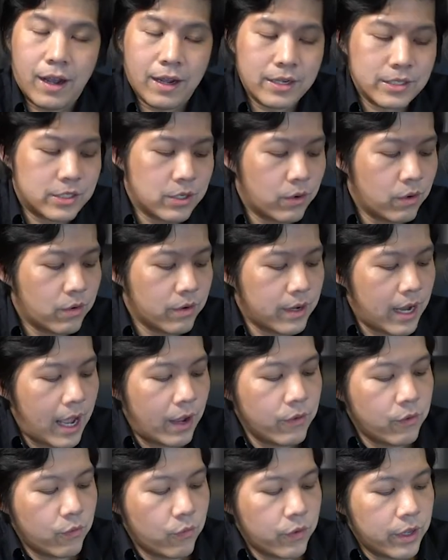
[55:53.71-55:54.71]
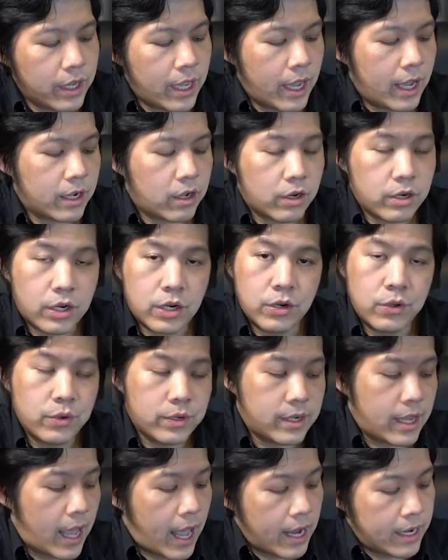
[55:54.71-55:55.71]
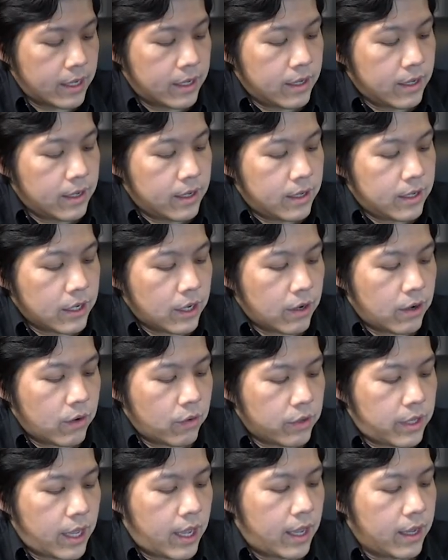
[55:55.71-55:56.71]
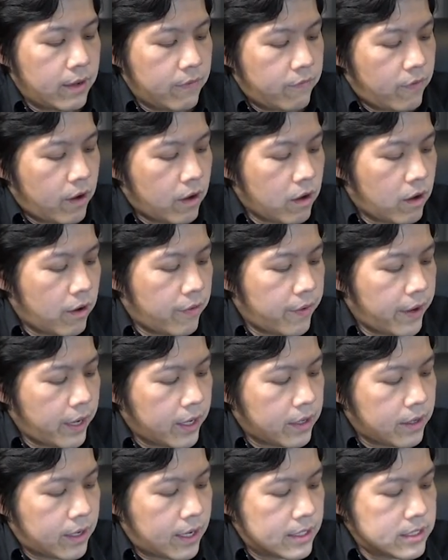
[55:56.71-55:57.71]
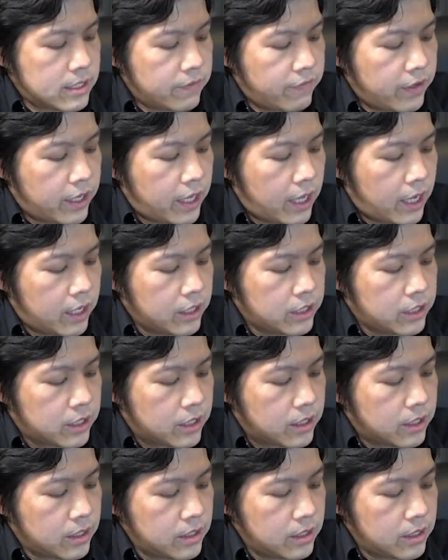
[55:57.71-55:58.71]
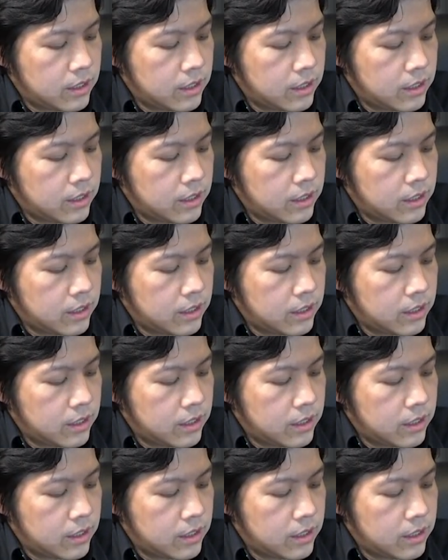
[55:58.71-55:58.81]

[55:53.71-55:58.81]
so now we can conclude that okay, for correct classification,